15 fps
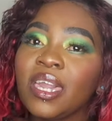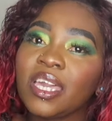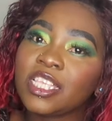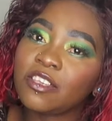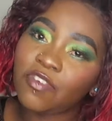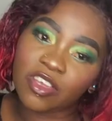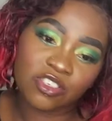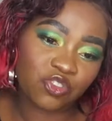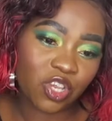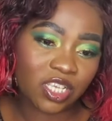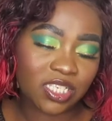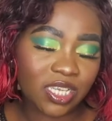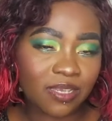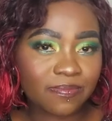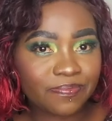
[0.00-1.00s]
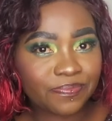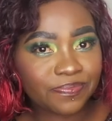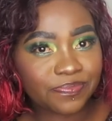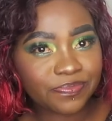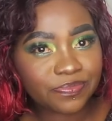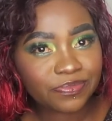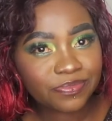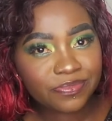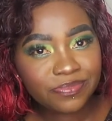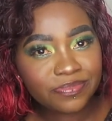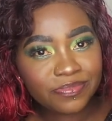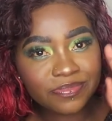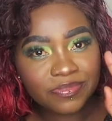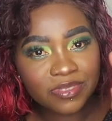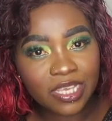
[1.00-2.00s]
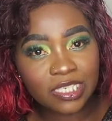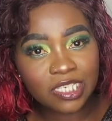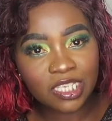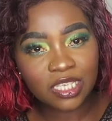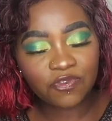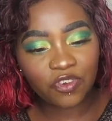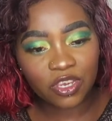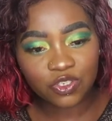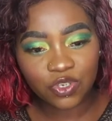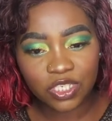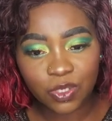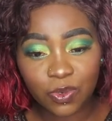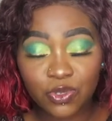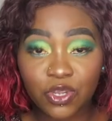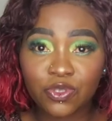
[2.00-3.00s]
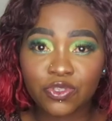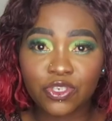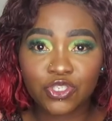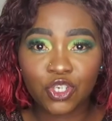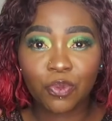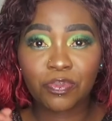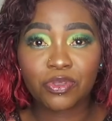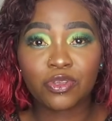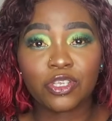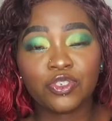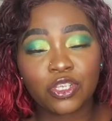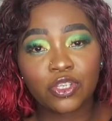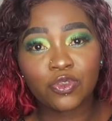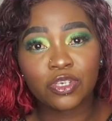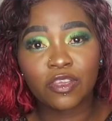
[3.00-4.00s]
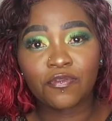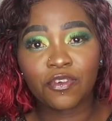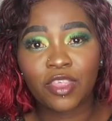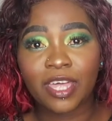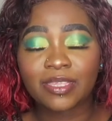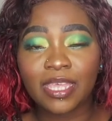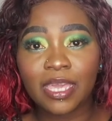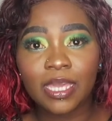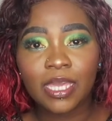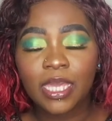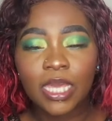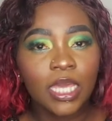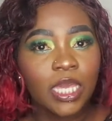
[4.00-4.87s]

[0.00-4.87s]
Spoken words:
It's frustrating. It just is frustrating when you're into the shop and you're literally looking for that thing